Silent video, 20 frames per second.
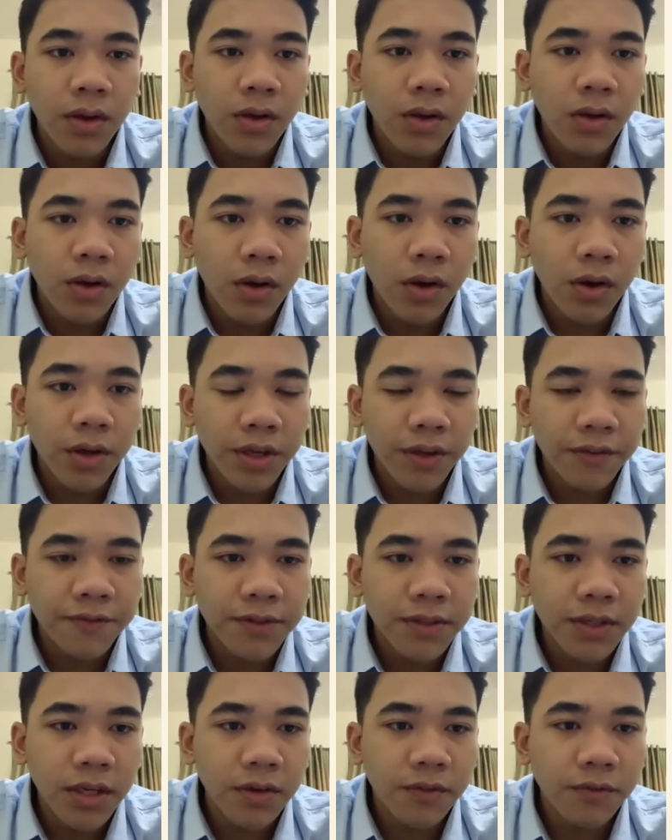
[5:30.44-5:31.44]

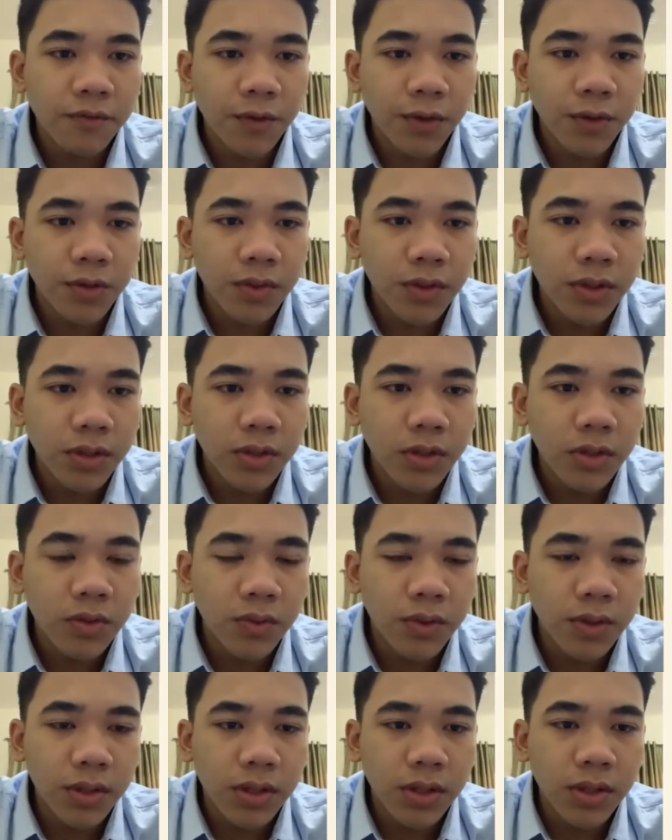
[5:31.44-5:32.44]
OGIF chart for
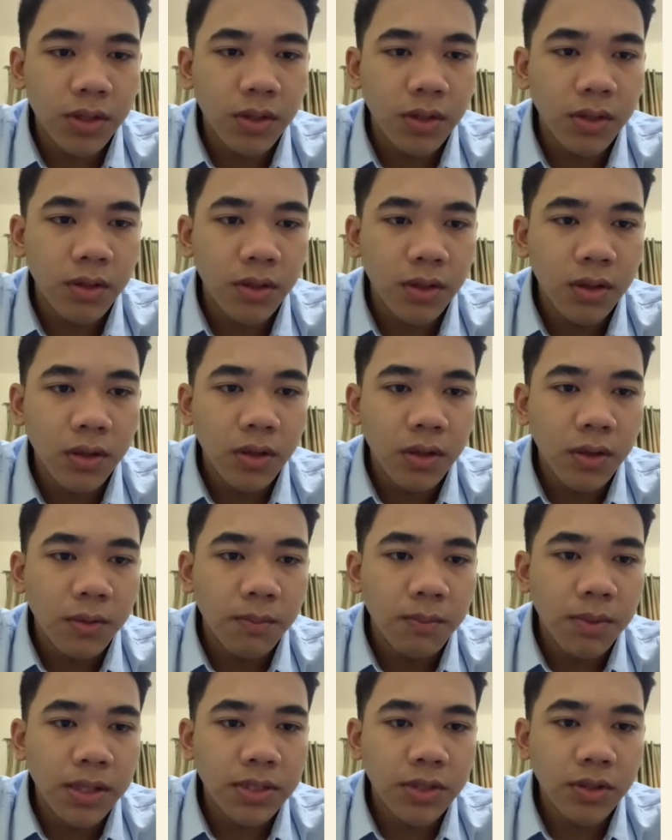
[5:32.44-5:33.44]
2020.
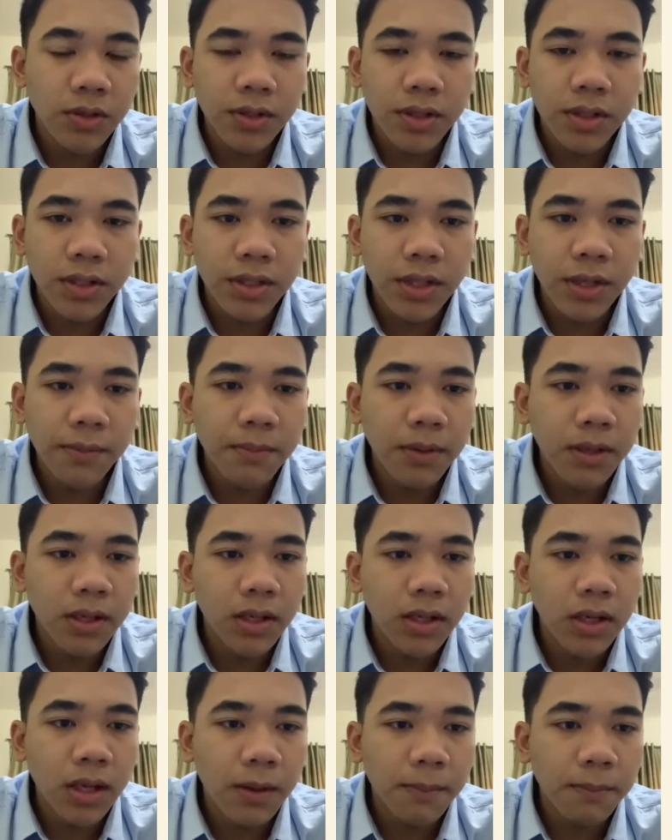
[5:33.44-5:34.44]
Based on the
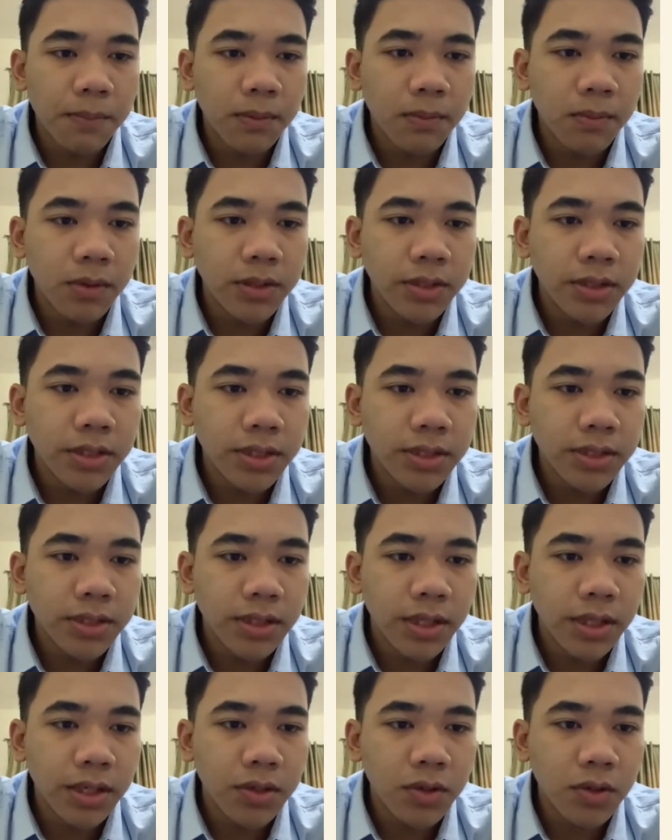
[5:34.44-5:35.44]
table, upper
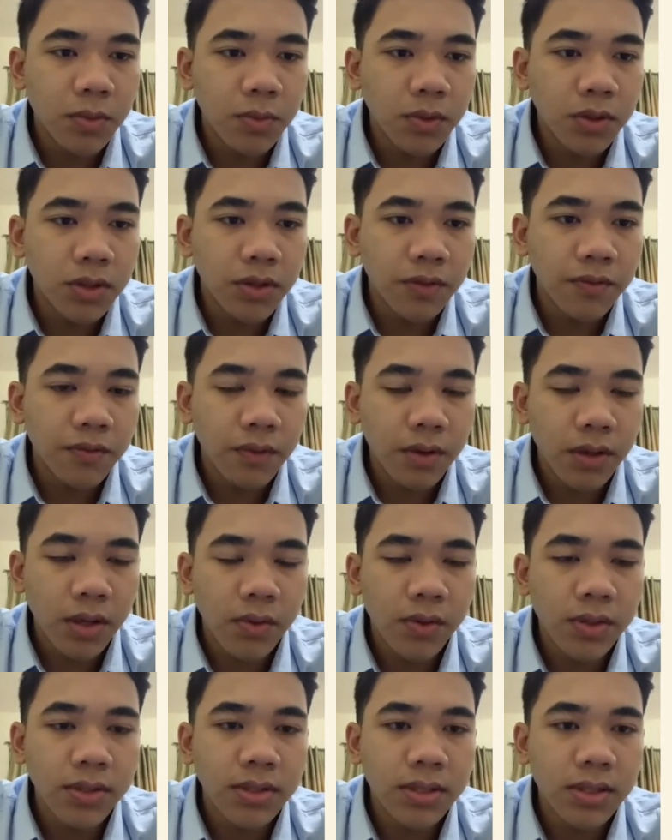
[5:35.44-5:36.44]
boundaries and cumulative
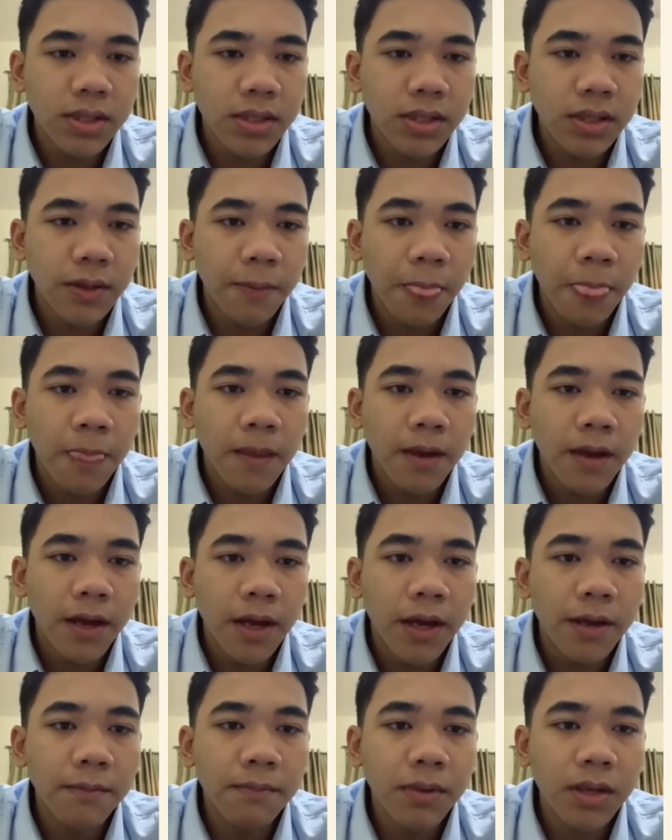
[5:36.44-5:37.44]
frequency,
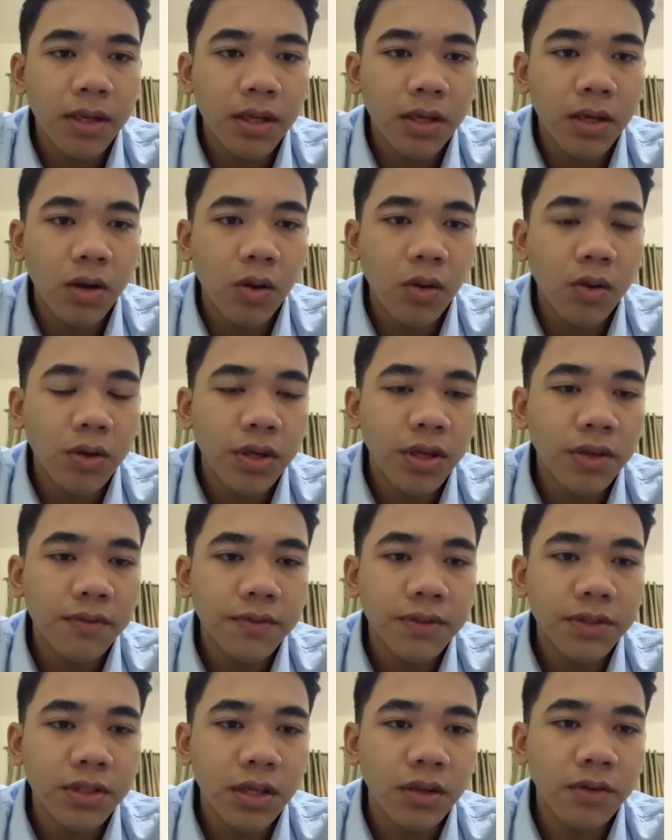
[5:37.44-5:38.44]
I make a
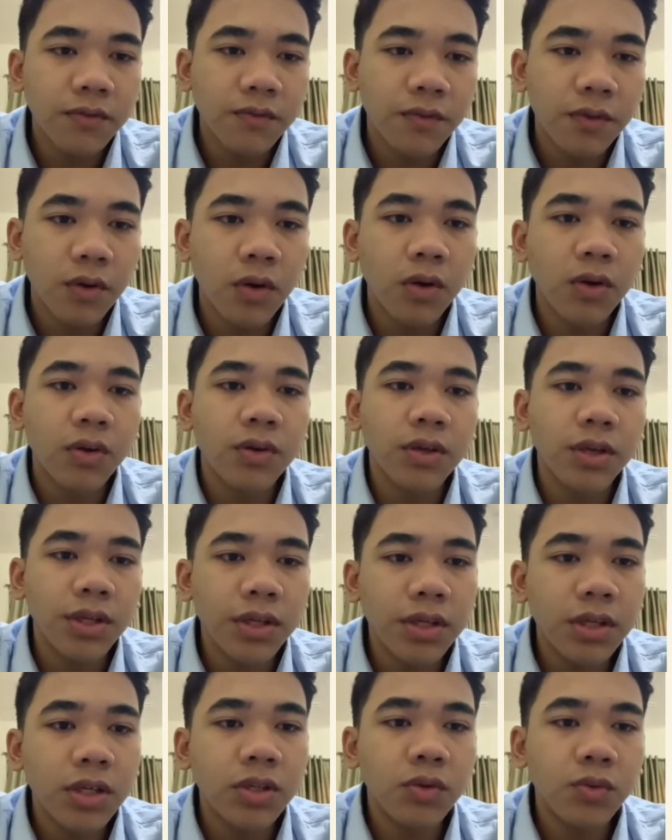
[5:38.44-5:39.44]
OGIF chart for the
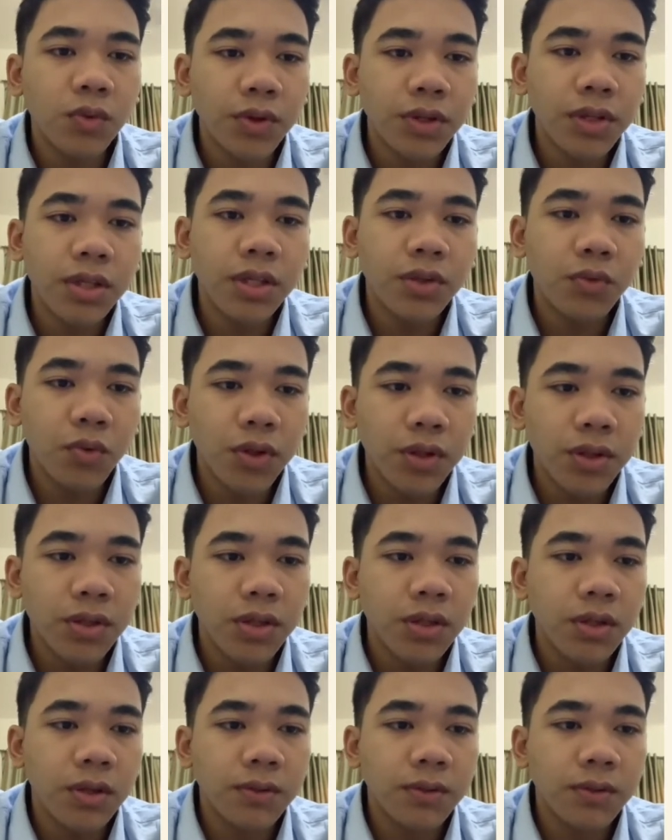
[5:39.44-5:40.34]
year 2020.